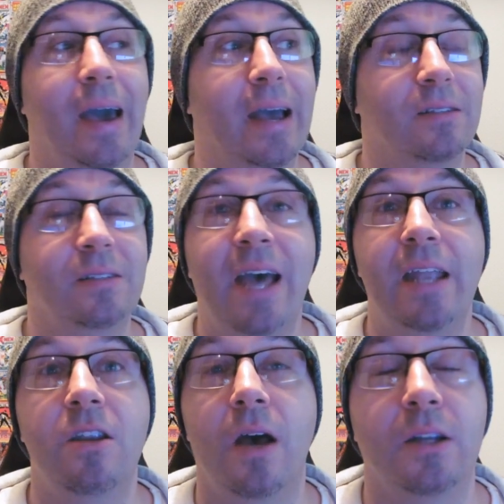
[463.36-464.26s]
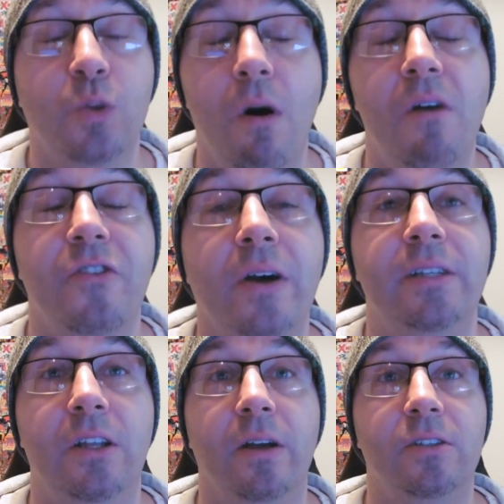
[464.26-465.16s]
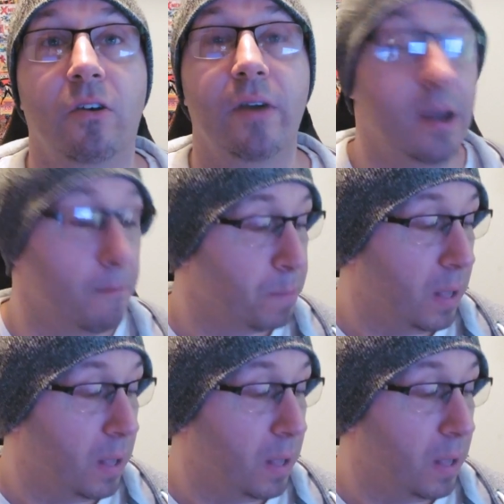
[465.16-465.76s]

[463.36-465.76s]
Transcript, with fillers: It's £12.99, sorry,